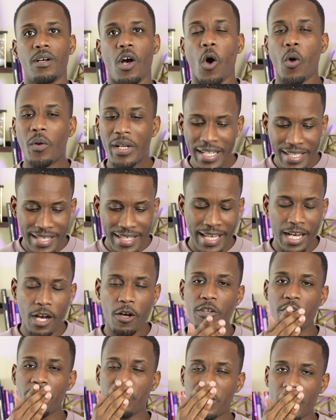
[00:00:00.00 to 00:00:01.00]
Only
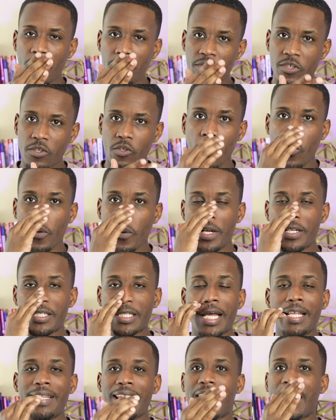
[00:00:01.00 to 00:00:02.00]
tell yourself stories
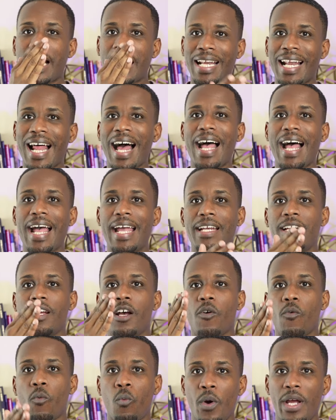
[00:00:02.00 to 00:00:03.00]
that align
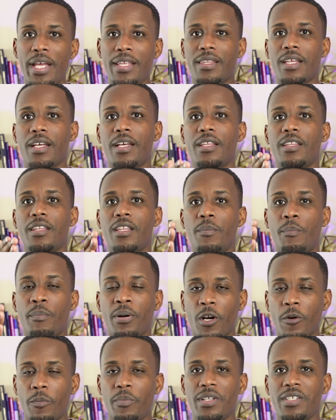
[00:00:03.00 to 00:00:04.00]
with the
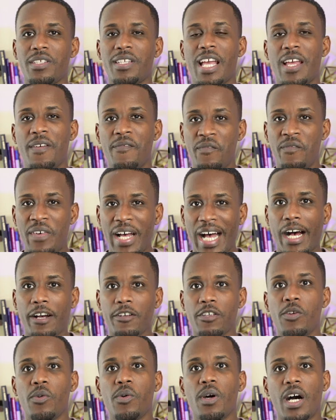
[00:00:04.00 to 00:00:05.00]
purpose and
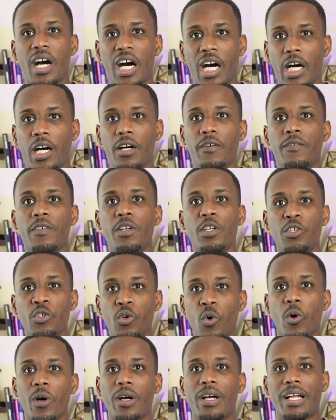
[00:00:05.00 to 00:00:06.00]
value of
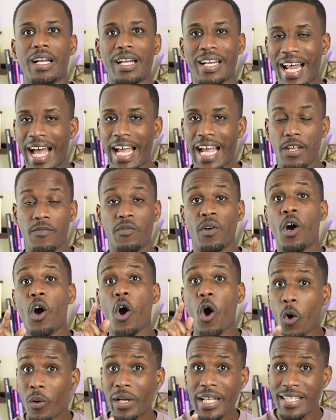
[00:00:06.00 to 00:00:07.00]
your life.
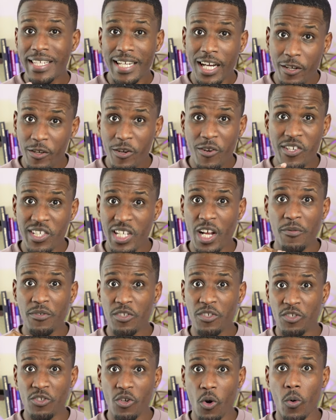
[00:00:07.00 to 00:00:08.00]
Only tell yourself
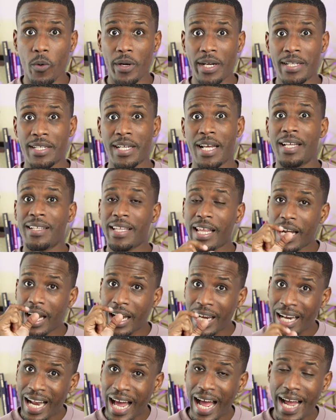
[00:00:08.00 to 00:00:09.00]
stories that
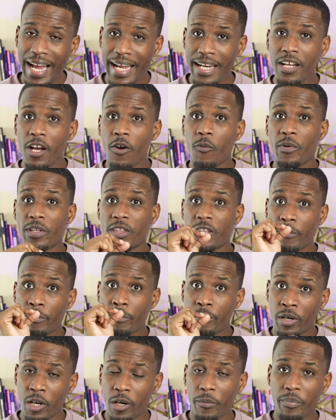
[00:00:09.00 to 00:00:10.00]
align with the
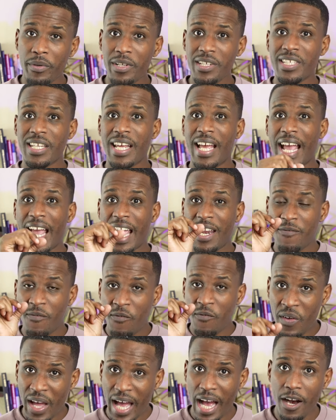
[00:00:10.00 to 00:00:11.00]
purpose
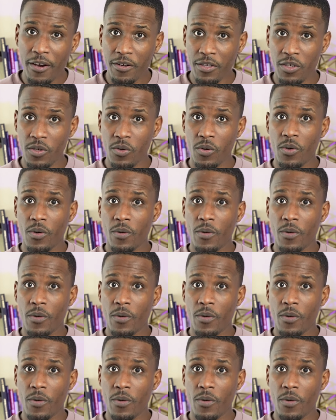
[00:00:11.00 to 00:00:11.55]
and value